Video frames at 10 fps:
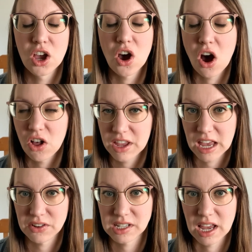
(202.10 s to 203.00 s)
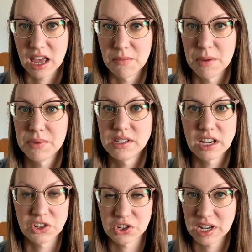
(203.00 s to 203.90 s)
calling out to him,
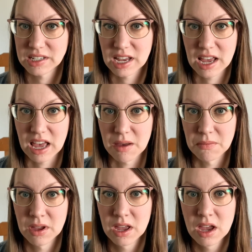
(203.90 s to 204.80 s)
petitioning to him,